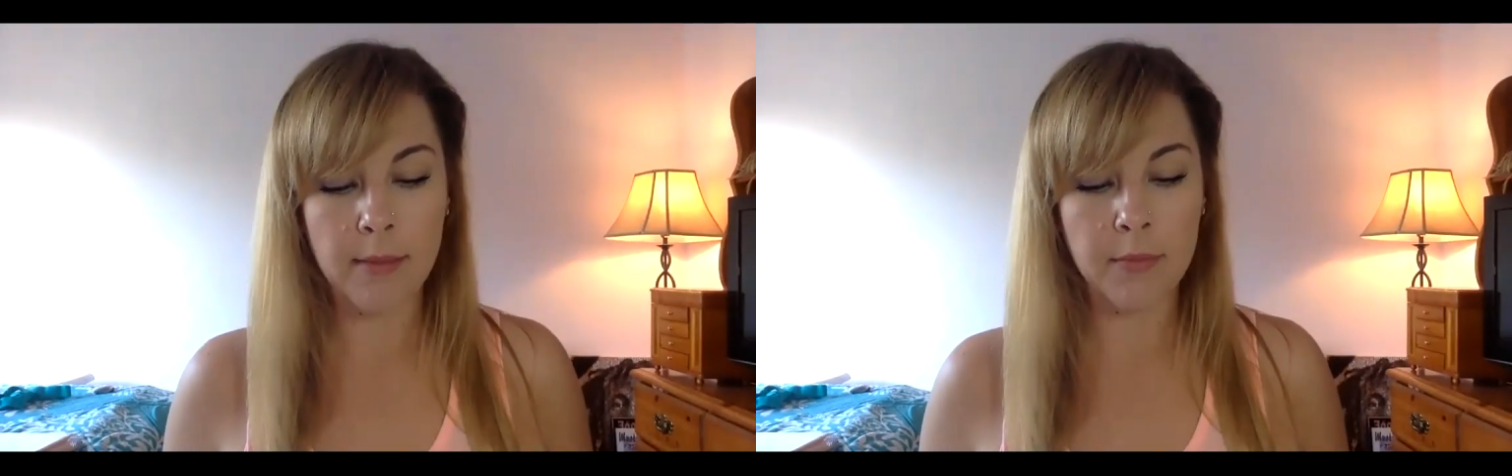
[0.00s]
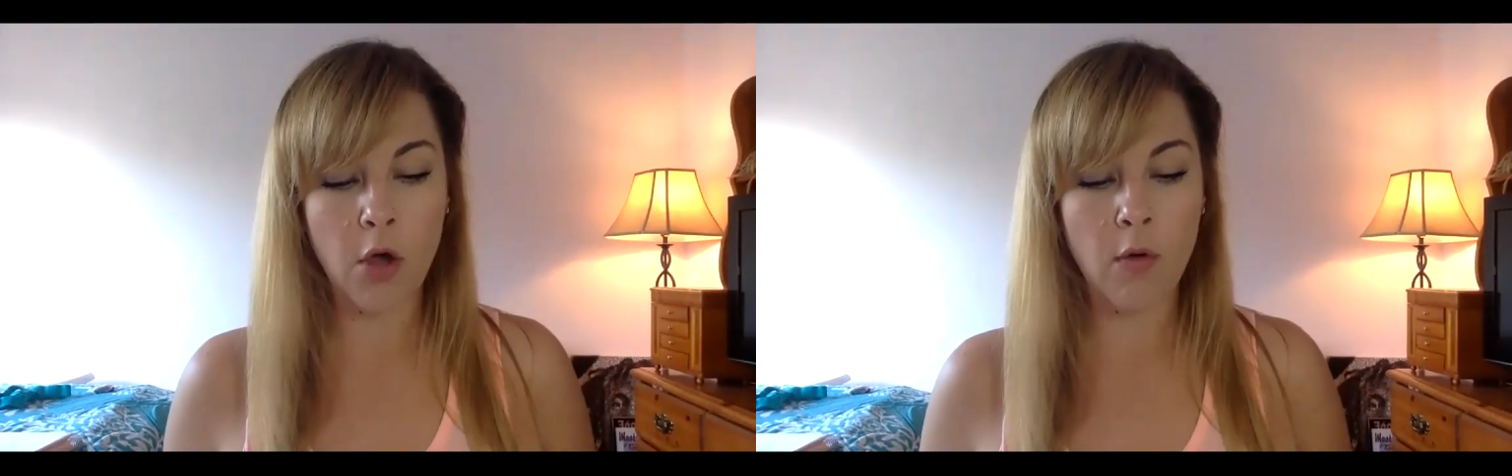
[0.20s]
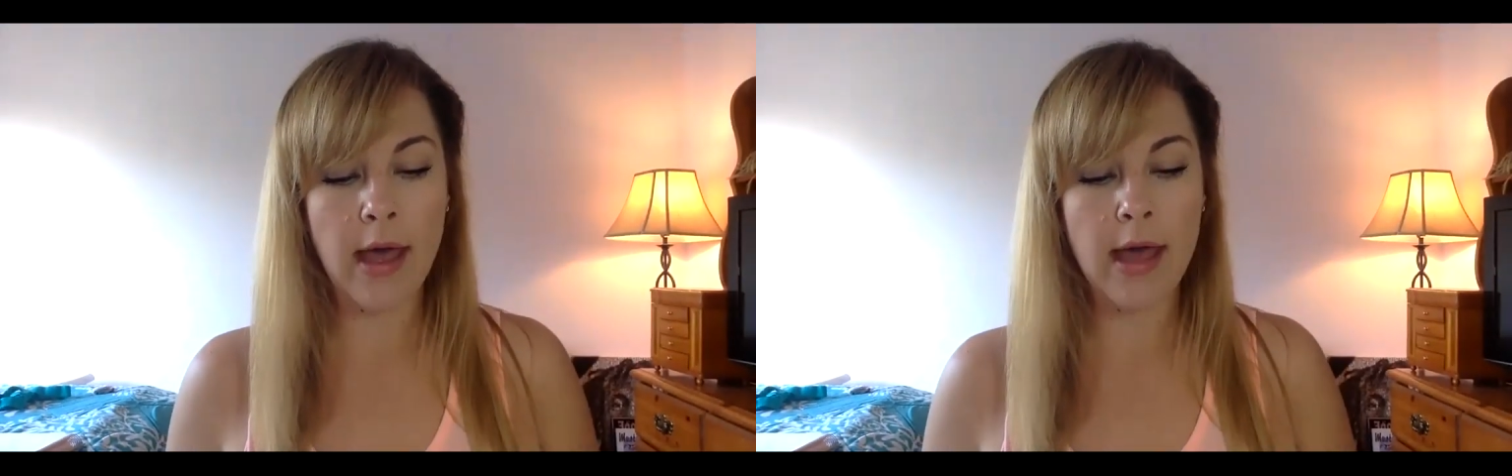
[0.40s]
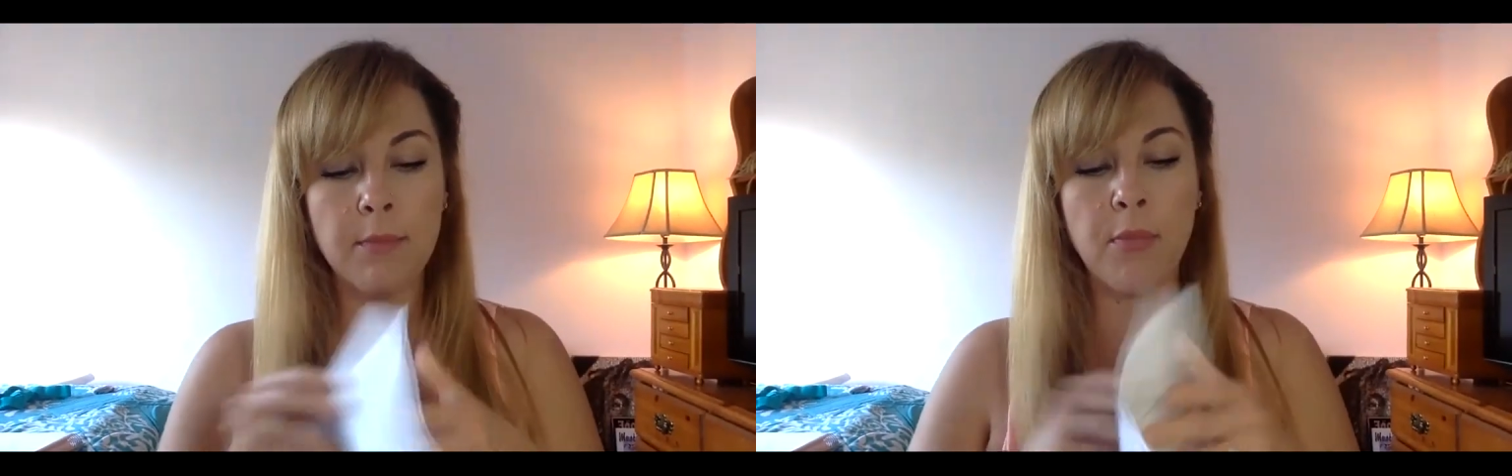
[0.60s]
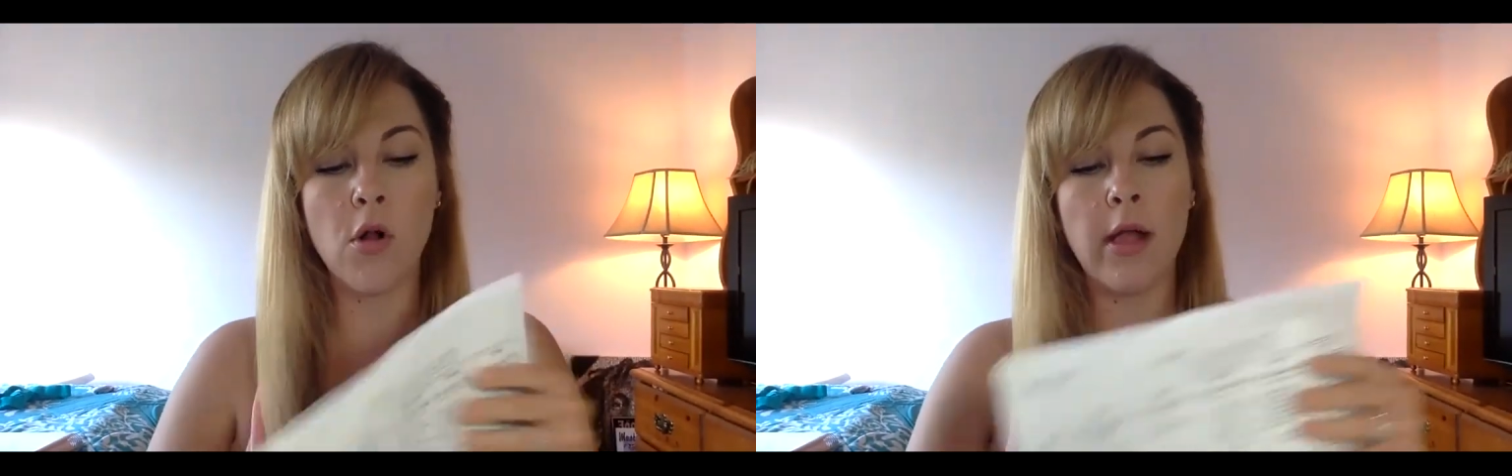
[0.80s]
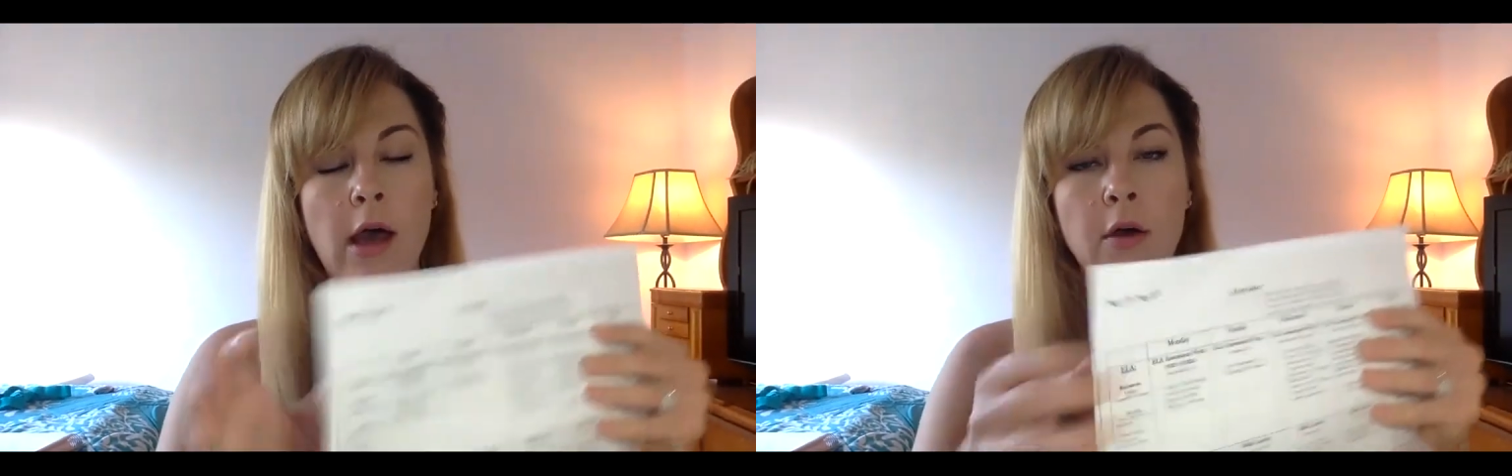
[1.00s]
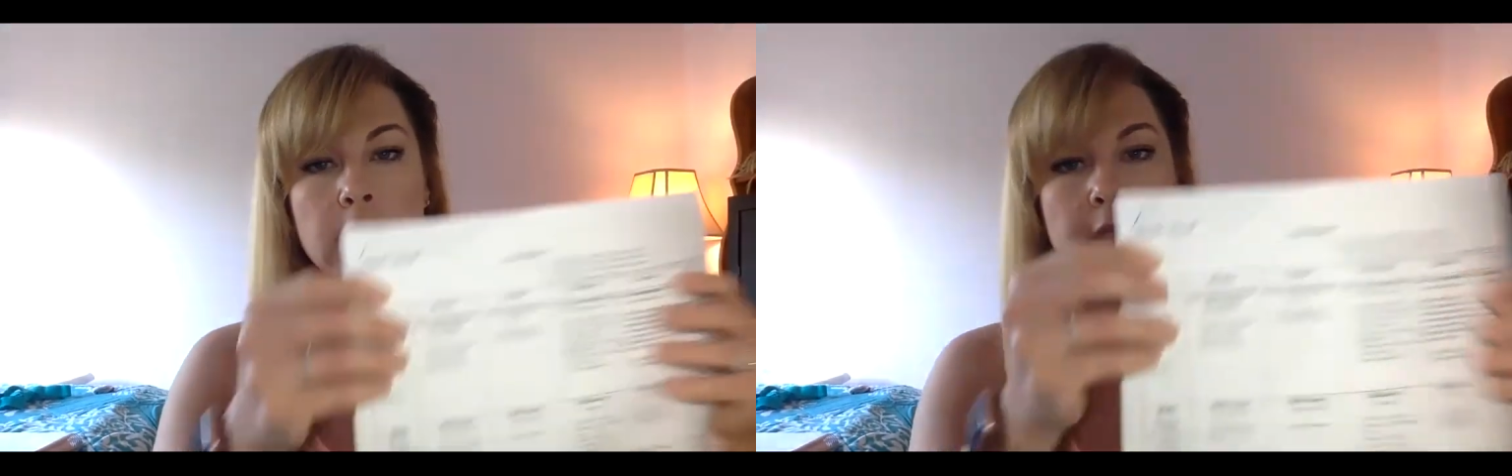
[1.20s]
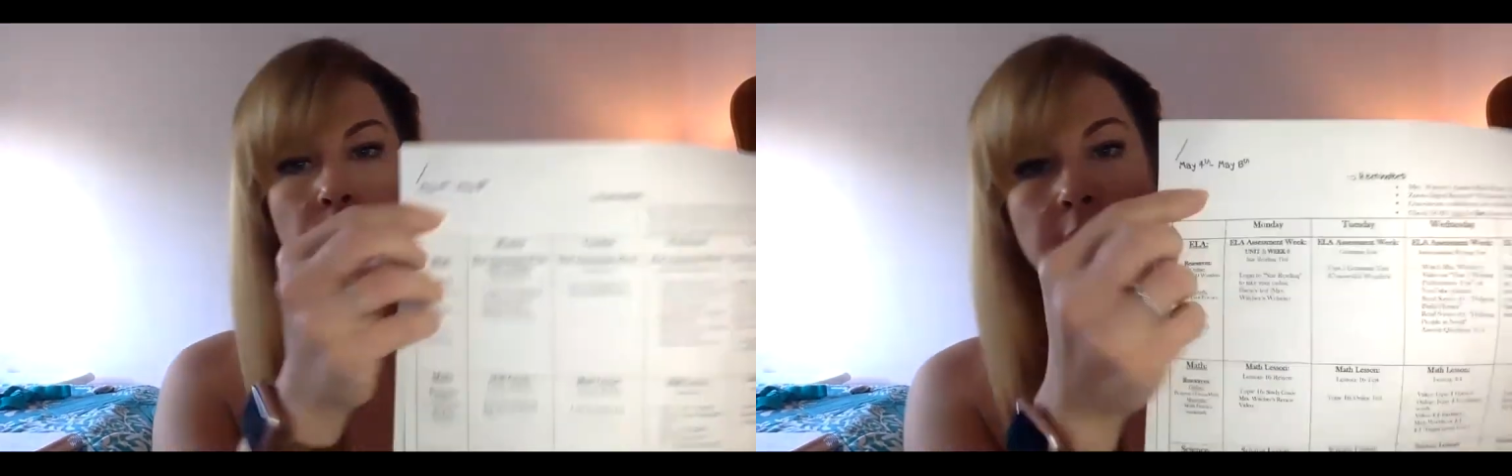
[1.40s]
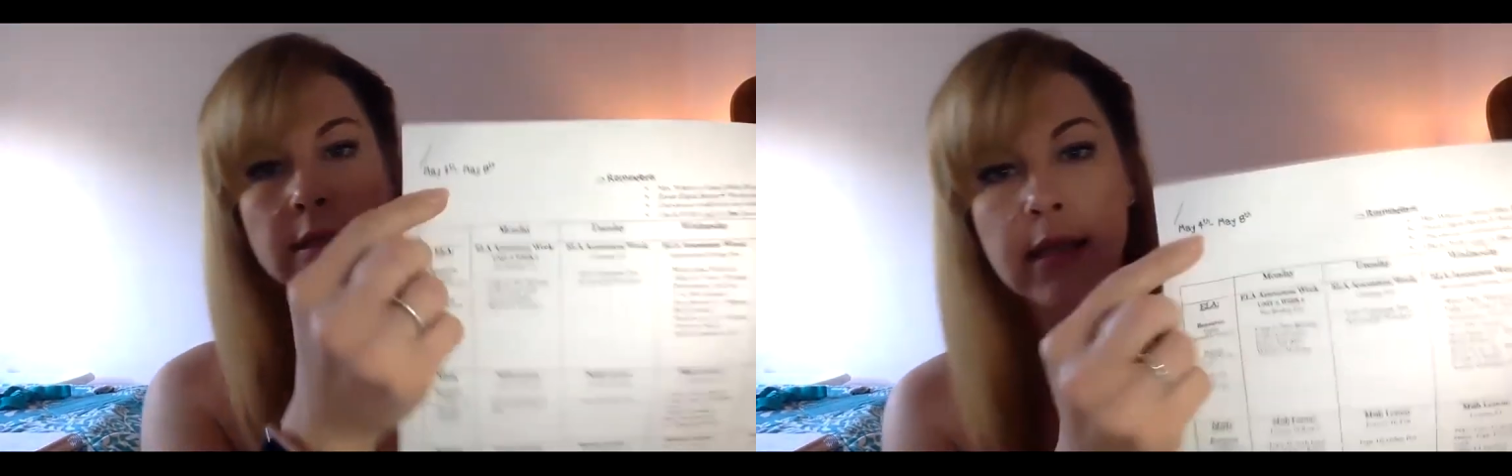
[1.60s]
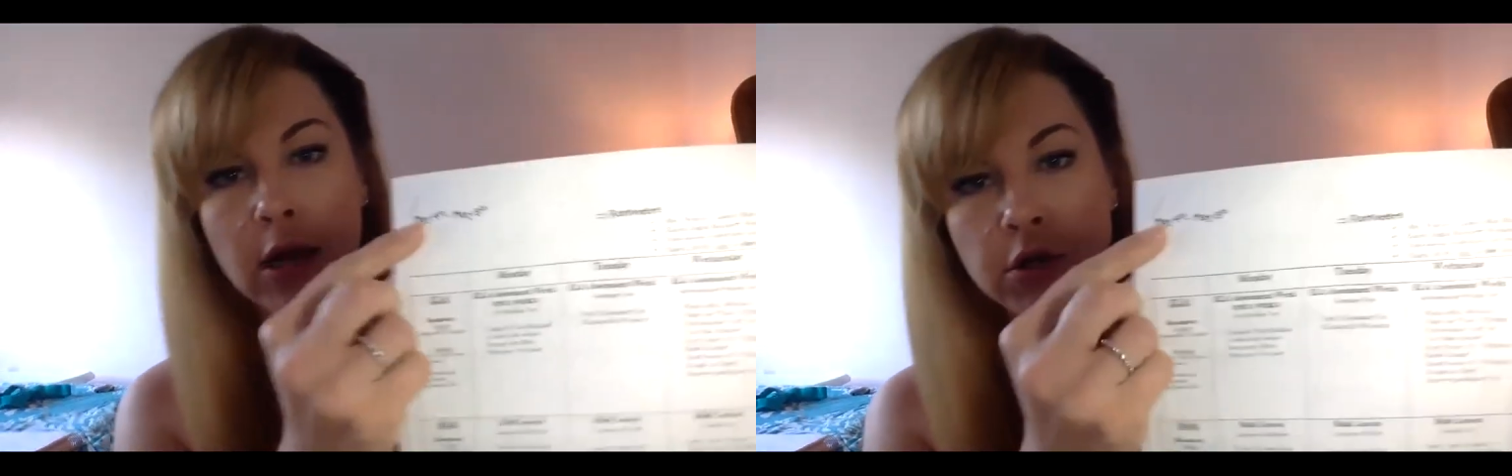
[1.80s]
go ahead and pull out this week's
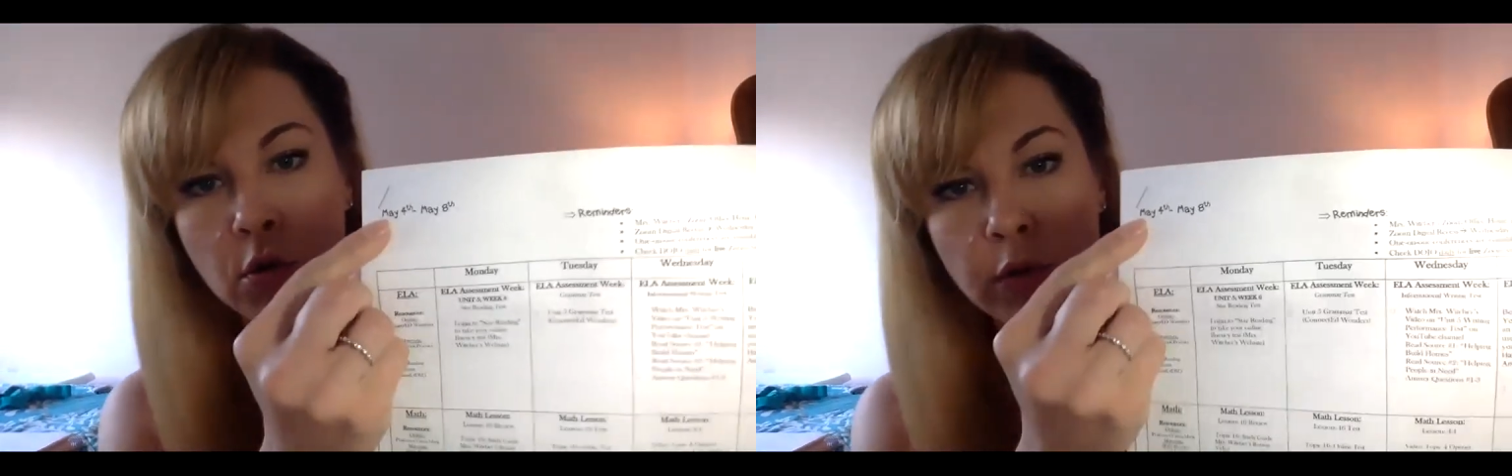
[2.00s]
schedule,